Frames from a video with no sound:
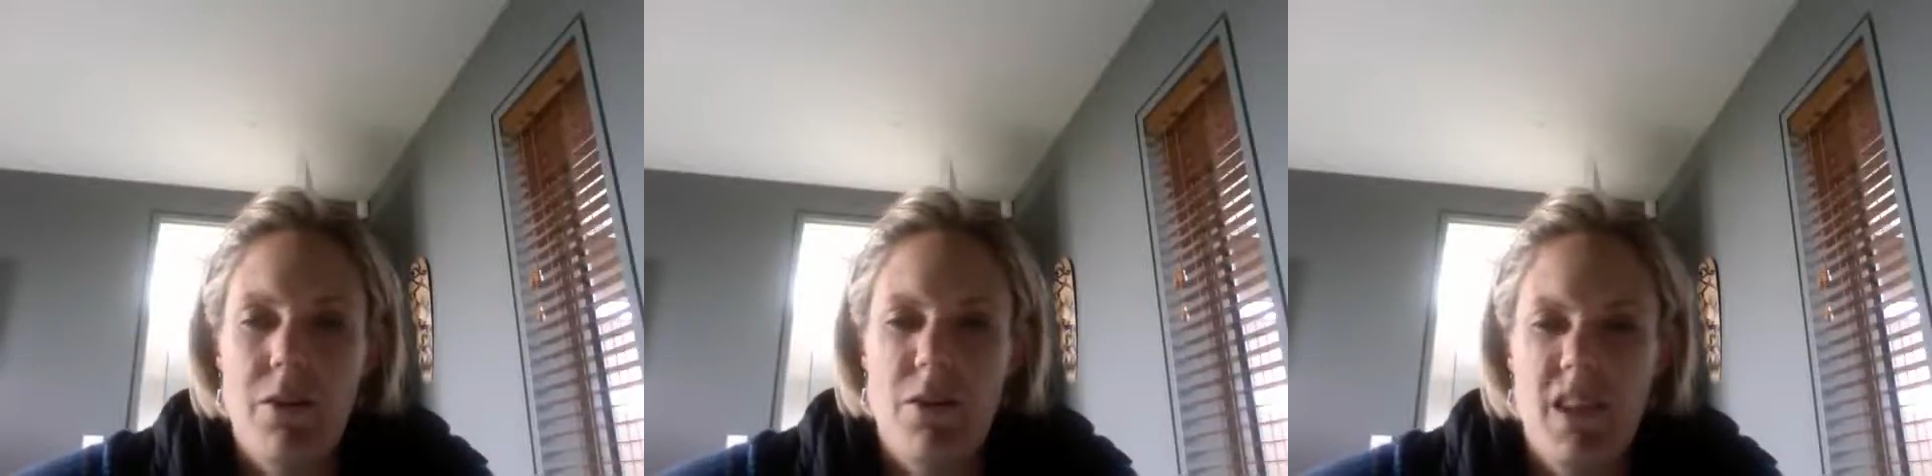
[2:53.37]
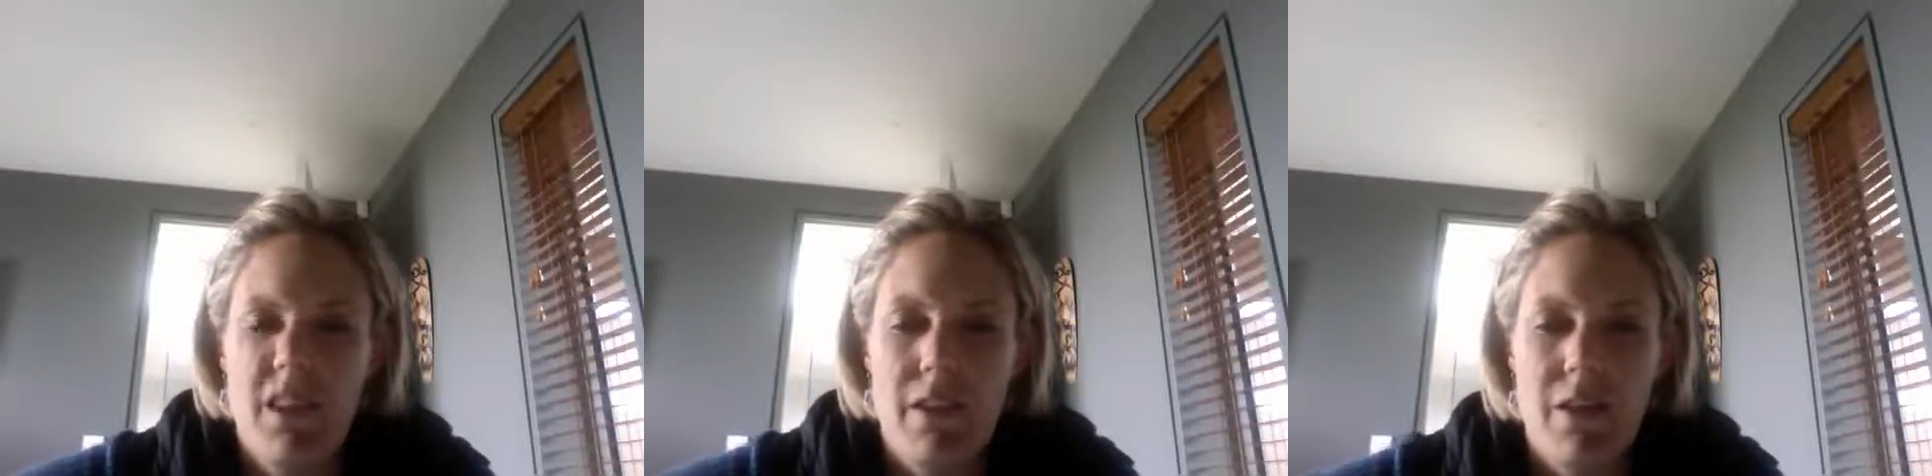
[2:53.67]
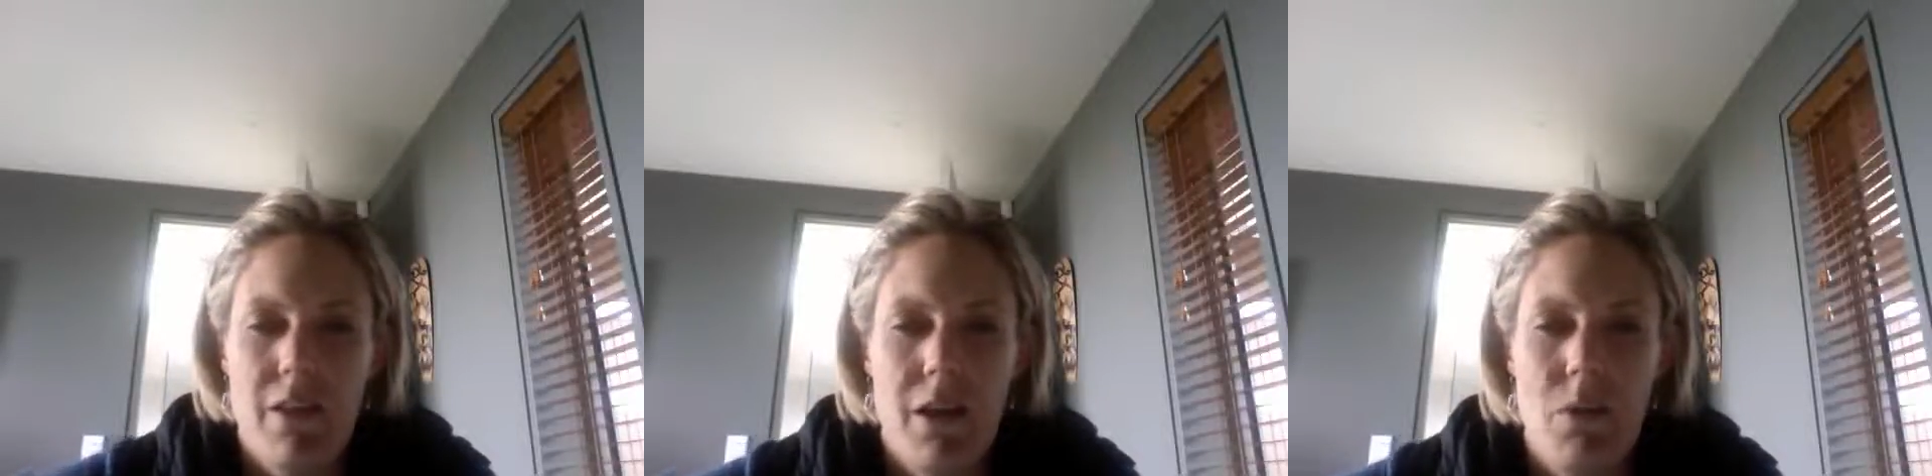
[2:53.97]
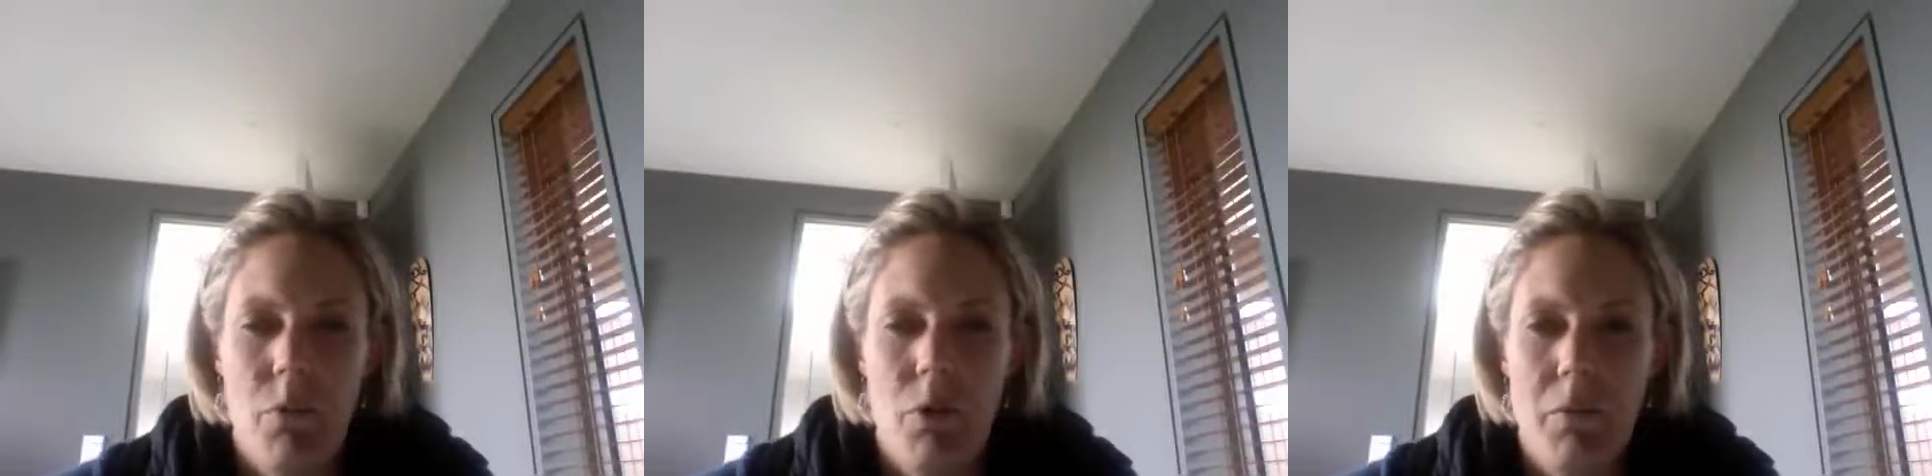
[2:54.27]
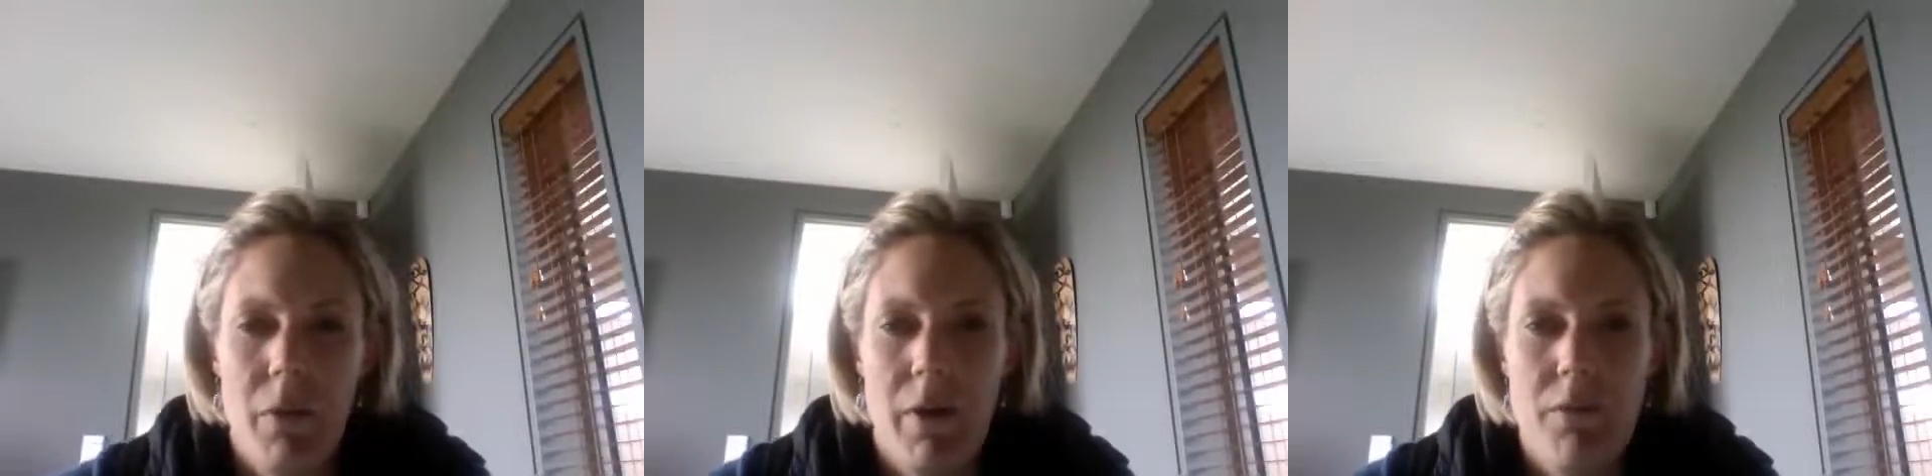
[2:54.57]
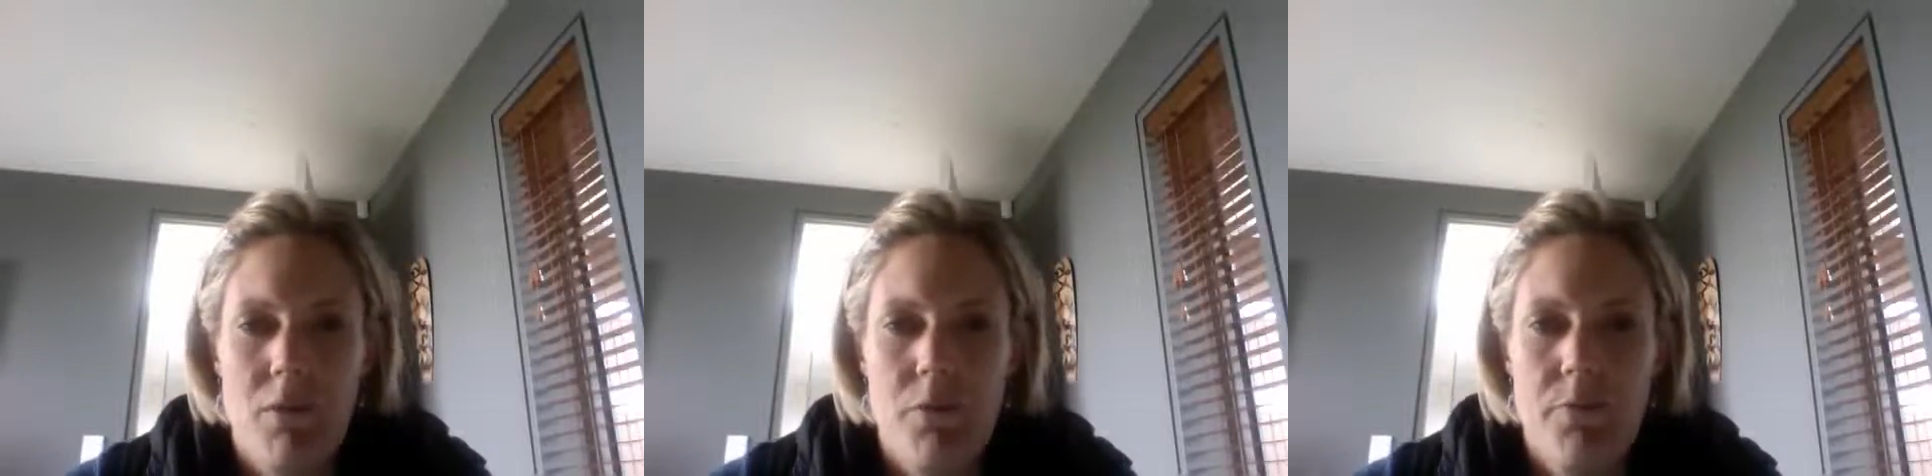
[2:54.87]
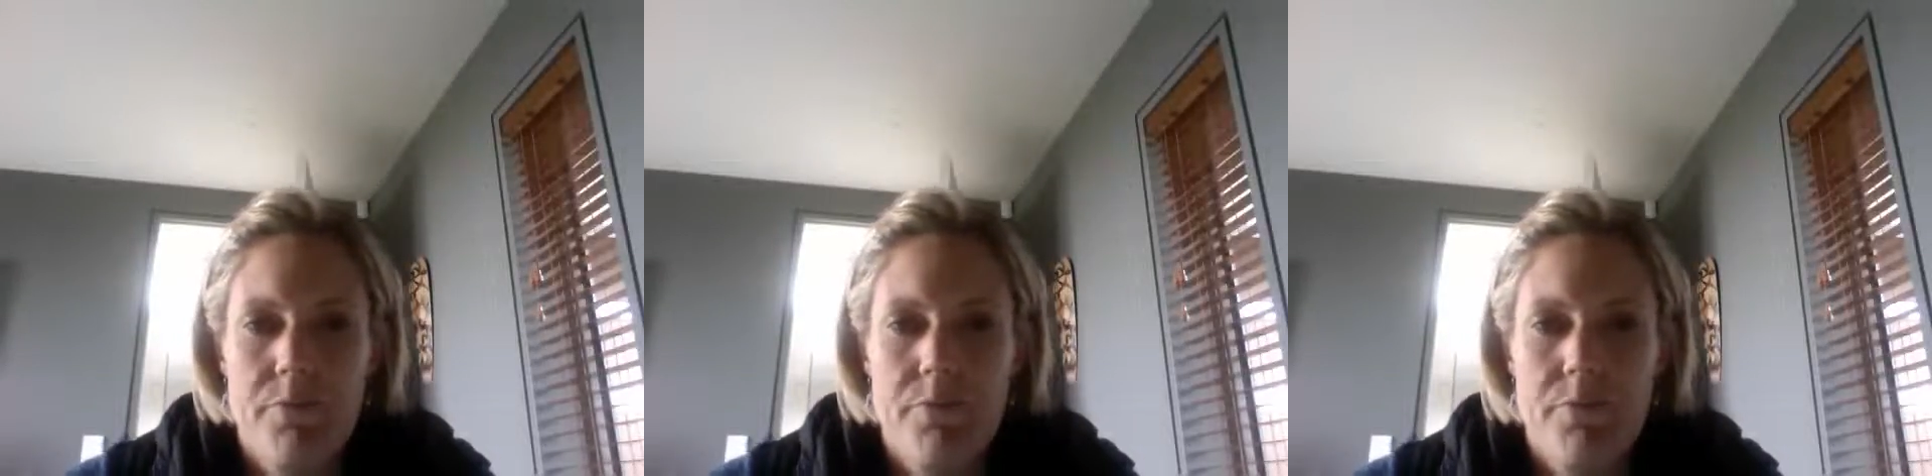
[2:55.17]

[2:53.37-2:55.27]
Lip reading: Something that I could work my way through.